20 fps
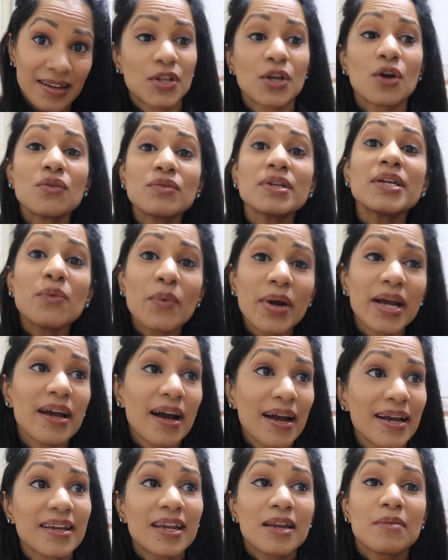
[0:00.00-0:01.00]
The only way
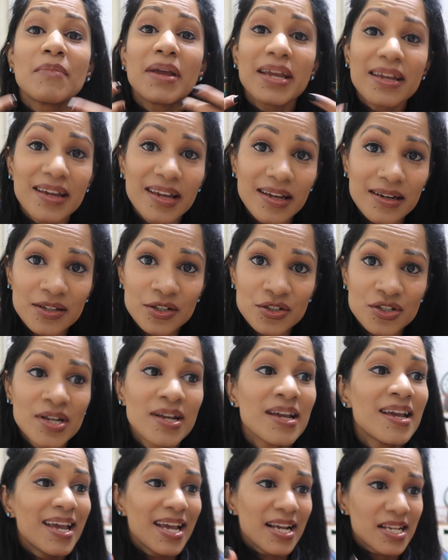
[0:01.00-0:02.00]
I can make English
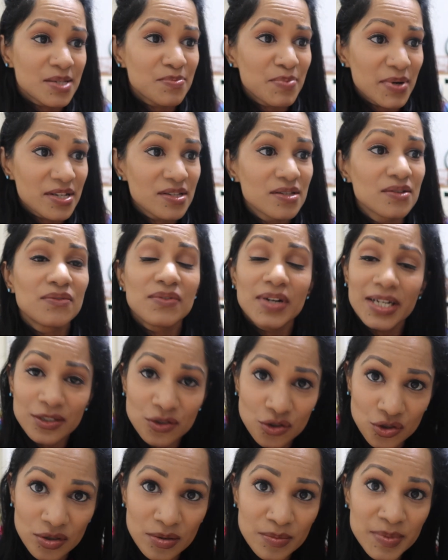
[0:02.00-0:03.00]
expressive like
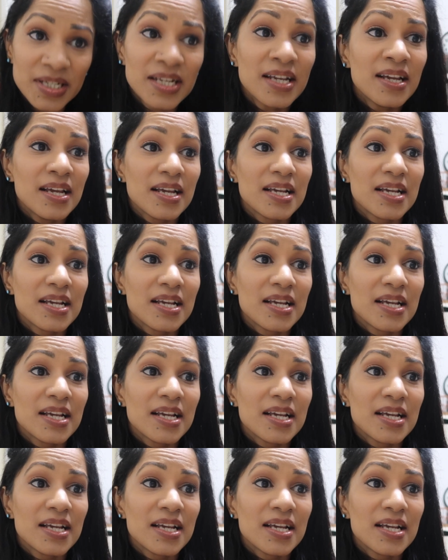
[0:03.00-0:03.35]
German